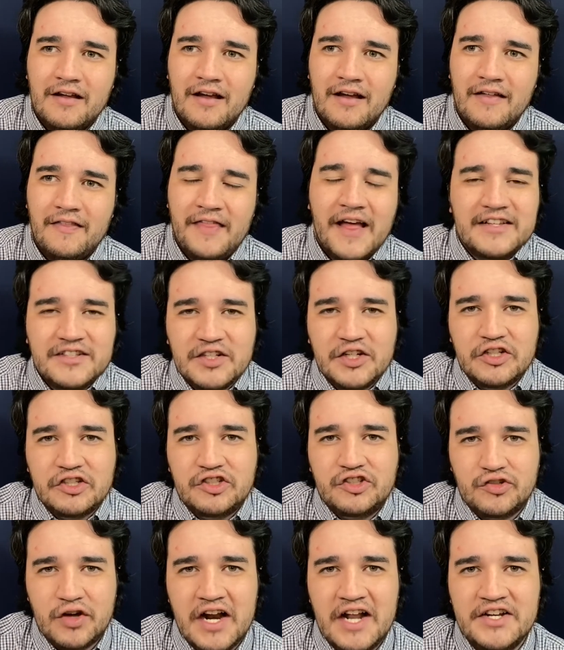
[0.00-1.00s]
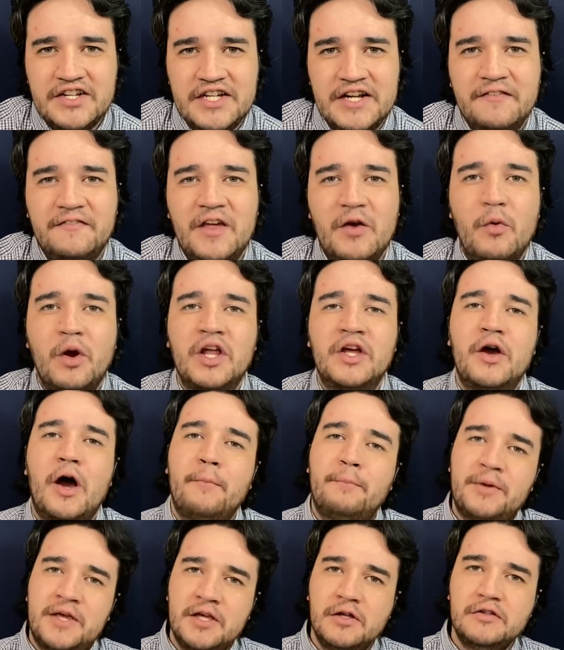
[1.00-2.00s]
that's a good strategy if they want to
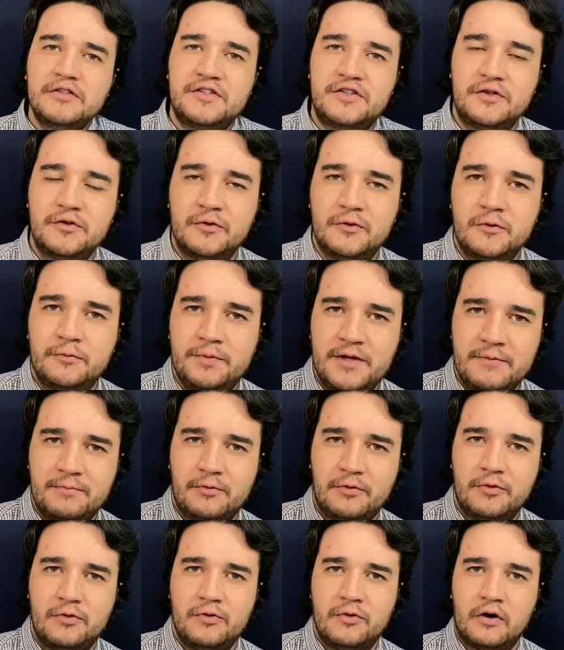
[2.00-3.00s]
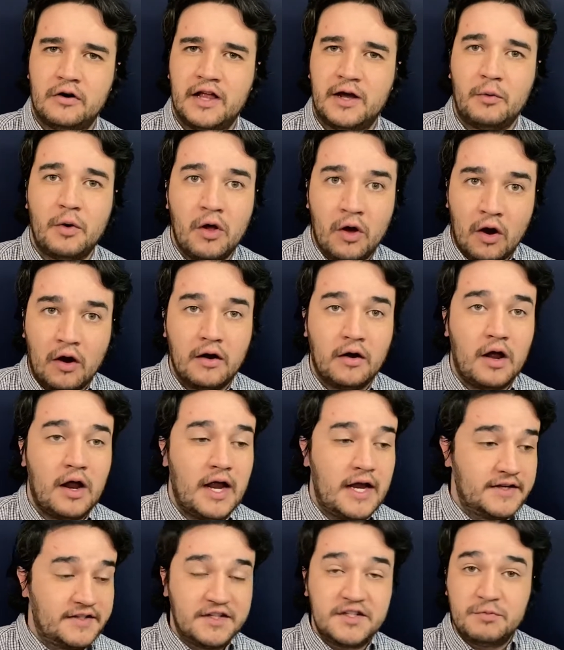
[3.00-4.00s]
appeal to people who are like, well,
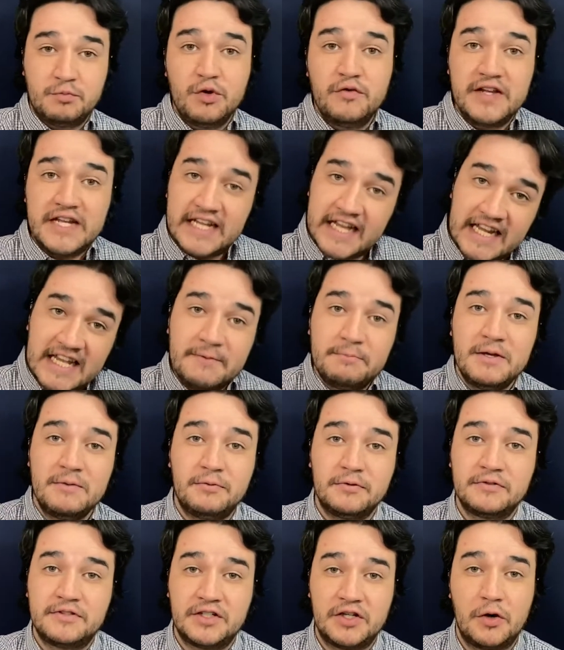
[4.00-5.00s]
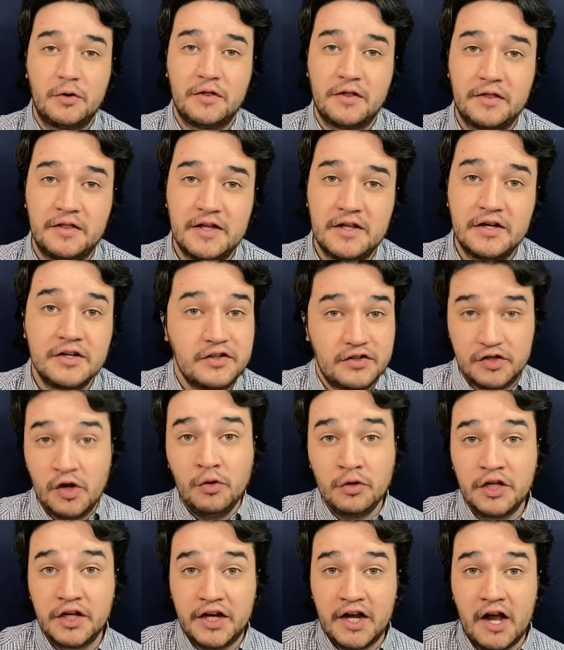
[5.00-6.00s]
is this movie getting people to go to the theaters?
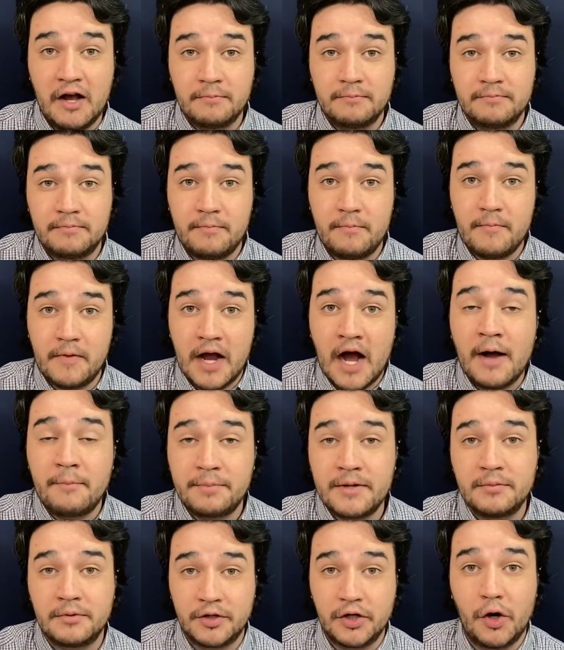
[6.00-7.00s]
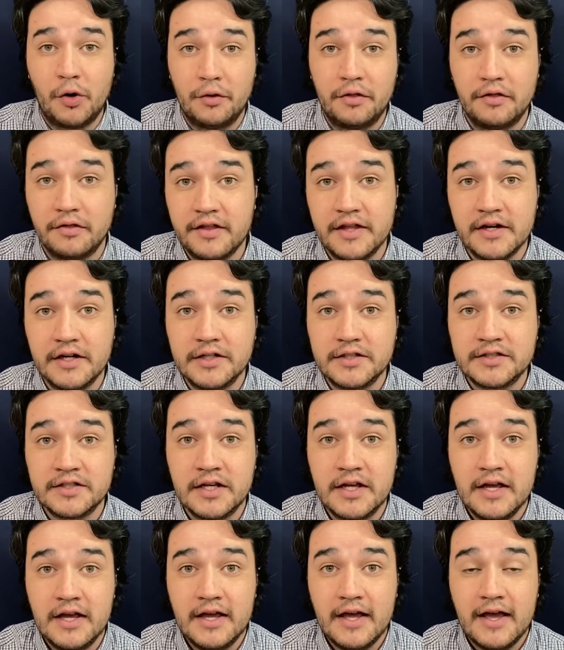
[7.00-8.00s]
Don't Look Up got people to go to the theaters.
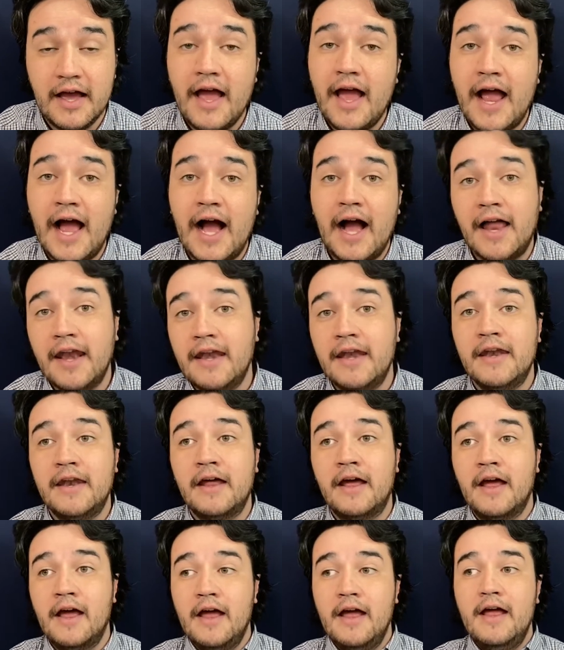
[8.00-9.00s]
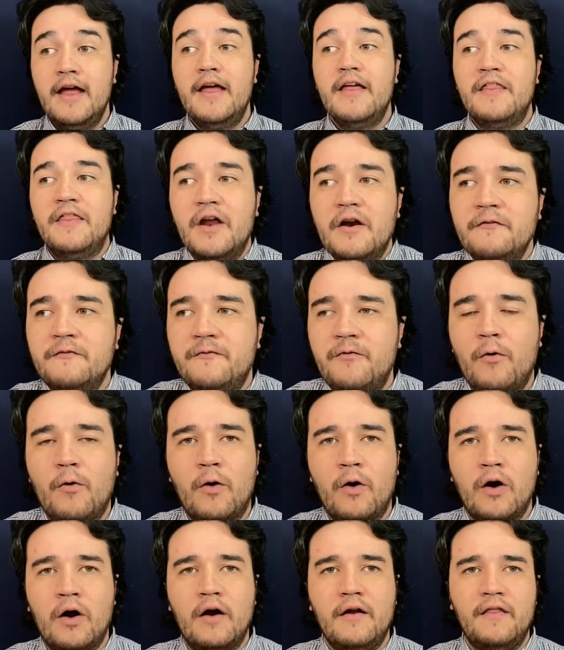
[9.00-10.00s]
And
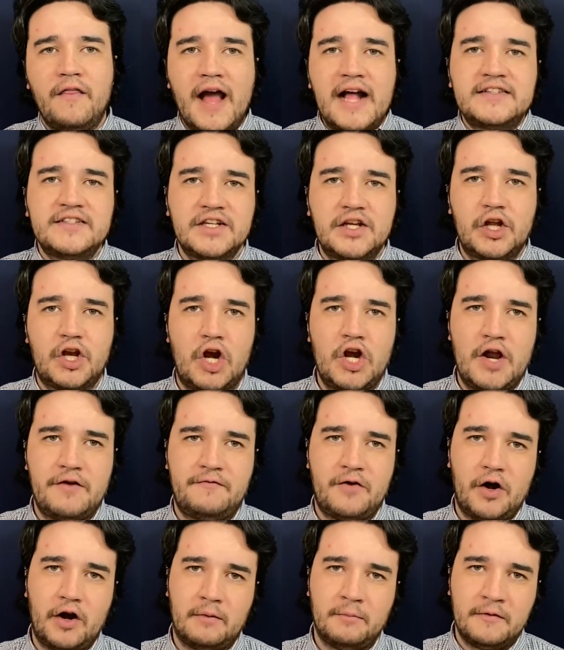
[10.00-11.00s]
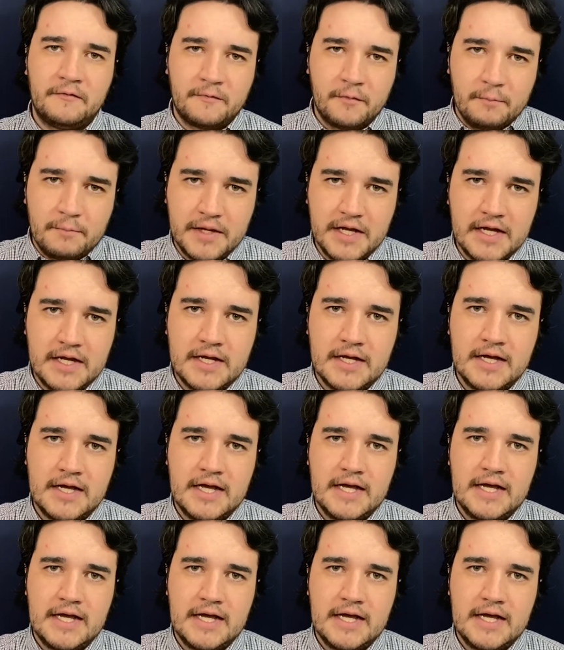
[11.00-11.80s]
therefore, that's a good enough argument for me